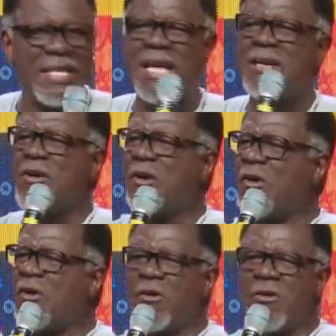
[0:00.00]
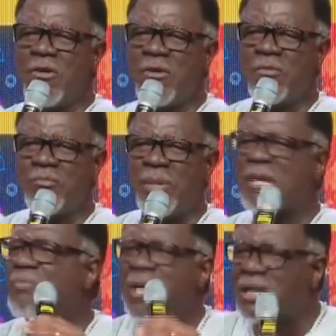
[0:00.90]
And then your
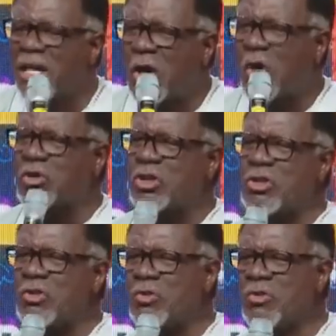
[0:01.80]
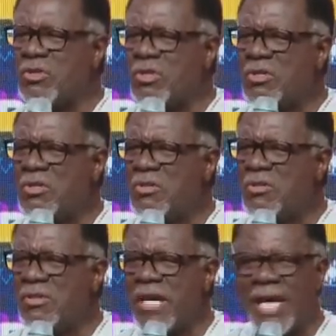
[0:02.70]
big brother caught you.
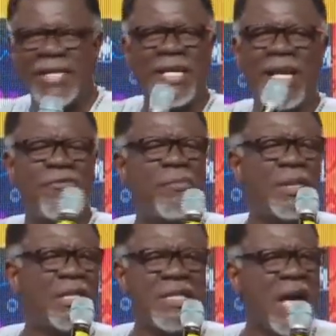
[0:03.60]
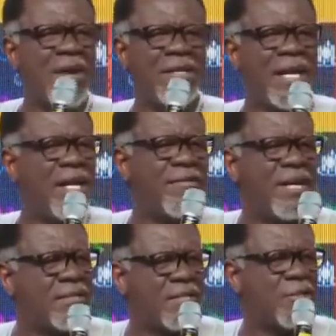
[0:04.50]
And then everybody now in the
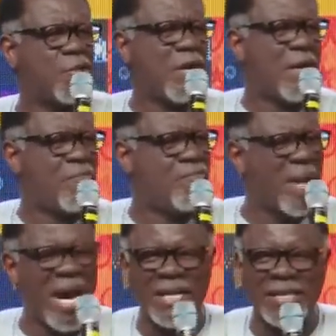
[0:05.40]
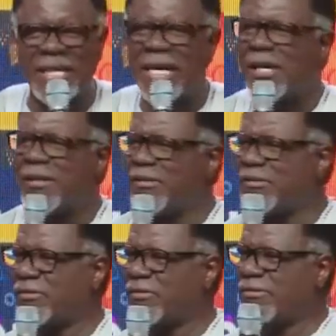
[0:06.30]
area says you are a bad
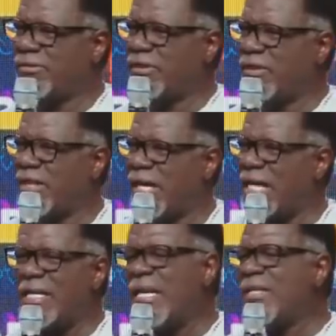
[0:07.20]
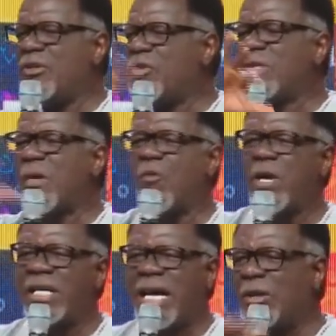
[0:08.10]
girl. And they use
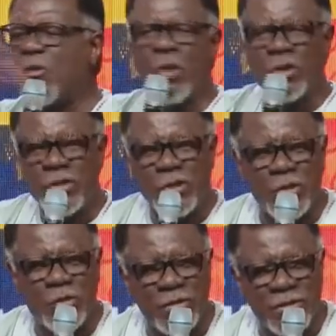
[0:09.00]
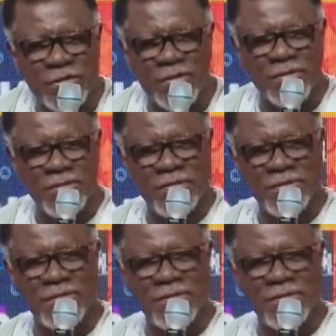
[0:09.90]
the word I don't want to use.